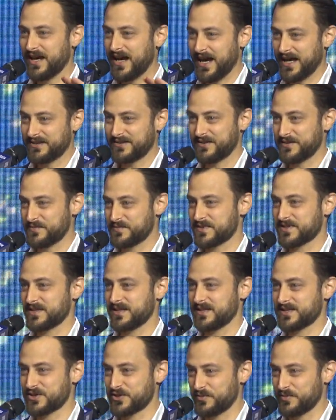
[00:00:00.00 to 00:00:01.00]
atoms
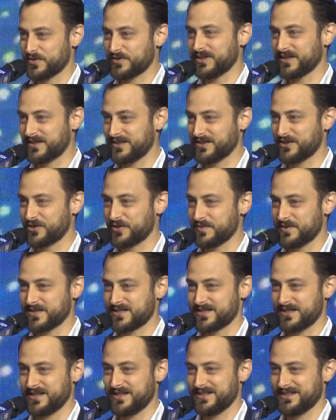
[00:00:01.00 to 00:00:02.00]
and superconducting
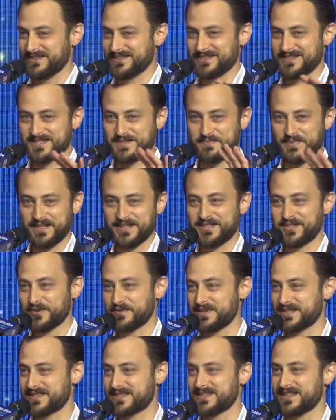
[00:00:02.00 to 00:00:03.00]
qubits and spin
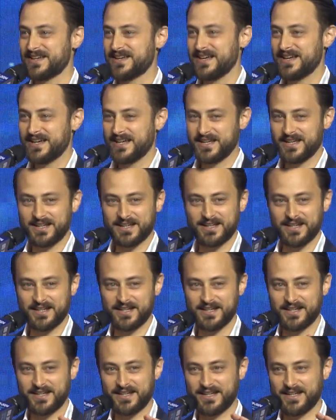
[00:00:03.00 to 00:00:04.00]
qubits
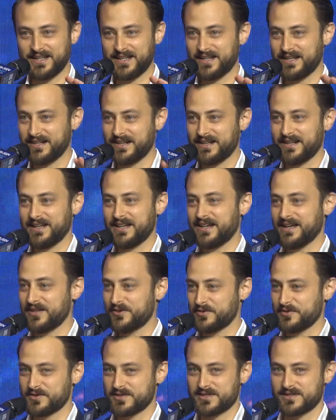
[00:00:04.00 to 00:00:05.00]
and
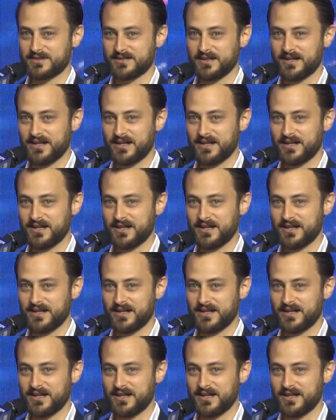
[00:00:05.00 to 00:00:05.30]
others.